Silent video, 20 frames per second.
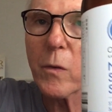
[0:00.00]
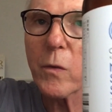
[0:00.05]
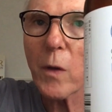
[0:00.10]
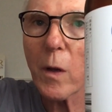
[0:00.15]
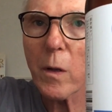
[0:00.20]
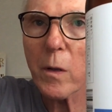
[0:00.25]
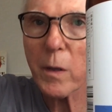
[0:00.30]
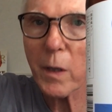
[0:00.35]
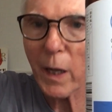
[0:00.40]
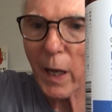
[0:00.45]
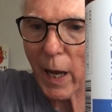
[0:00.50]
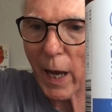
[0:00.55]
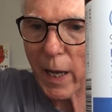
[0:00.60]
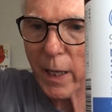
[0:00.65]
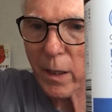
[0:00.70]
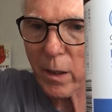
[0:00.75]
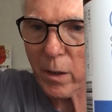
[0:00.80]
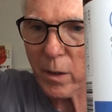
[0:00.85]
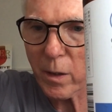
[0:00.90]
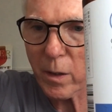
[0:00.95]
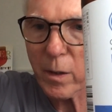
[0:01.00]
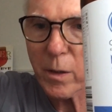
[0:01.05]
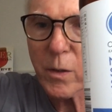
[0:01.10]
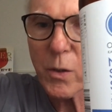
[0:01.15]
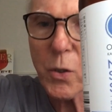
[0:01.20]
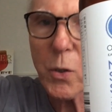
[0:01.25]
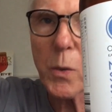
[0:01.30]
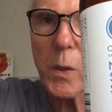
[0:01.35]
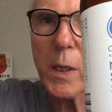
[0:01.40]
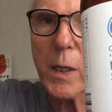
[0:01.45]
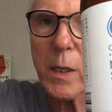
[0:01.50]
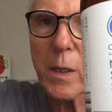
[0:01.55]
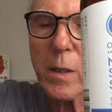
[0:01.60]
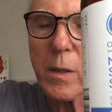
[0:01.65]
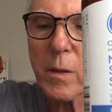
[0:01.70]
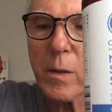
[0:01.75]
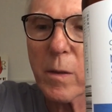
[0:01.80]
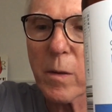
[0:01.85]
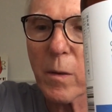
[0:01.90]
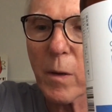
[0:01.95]
salt added to it.
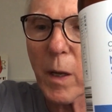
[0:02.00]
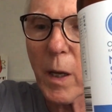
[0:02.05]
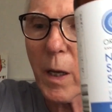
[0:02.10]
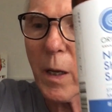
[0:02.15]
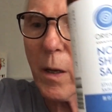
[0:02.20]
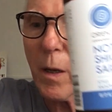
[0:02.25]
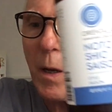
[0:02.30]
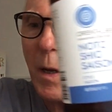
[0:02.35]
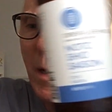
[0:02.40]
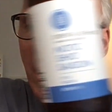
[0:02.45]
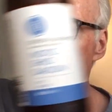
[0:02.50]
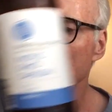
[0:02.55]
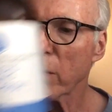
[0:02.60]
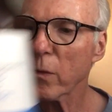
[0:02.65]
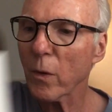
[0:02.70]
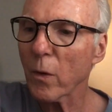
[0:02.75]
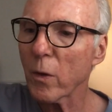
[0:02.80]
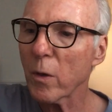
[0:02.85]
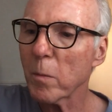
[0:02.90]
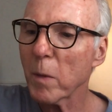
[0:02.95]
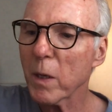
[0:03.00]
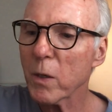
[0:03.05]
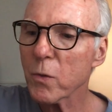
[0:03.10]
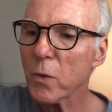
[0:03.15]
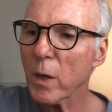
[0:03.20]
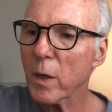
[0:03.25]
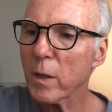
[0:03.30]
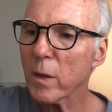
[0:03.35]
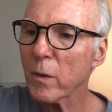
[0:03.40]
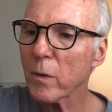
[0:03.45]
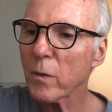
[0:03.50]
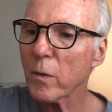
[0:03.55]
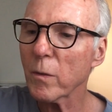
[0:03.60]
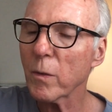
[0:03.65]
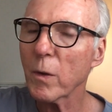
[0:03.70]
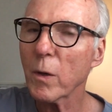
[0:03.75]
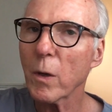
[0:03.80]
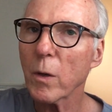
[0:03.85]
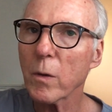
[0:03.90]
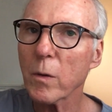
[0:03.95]
Okay, so you may try this if
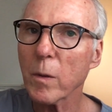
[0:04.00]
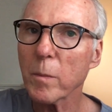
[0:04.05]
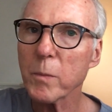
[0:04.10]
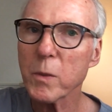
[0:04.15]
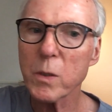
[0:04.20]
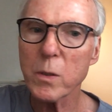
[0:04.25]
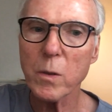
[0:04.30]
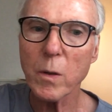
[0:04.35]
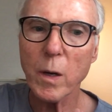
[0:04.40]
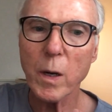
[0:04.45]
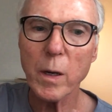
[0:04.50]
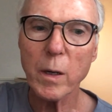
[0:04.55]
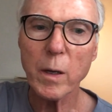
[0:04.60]
you go to uh,